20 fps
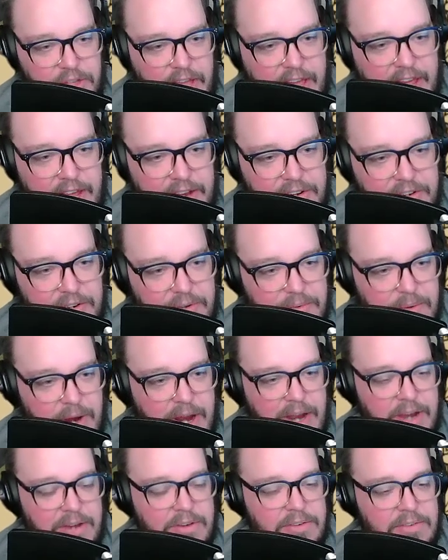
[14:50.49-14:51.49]
land,
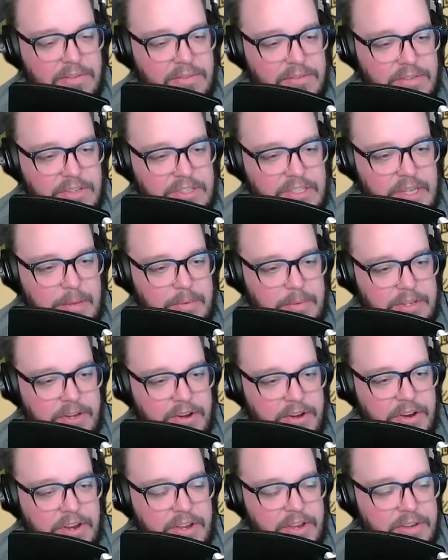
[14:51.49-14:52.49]
right? The
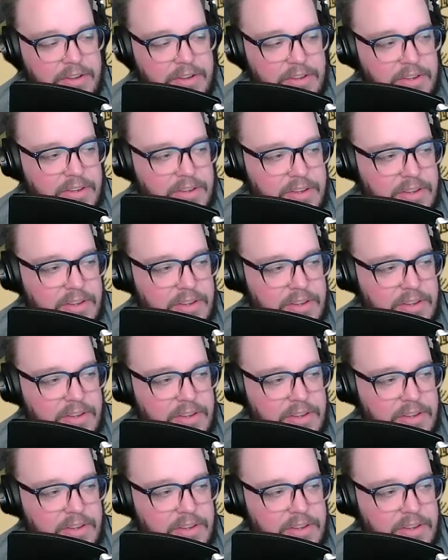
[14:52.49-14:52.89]
cemetery.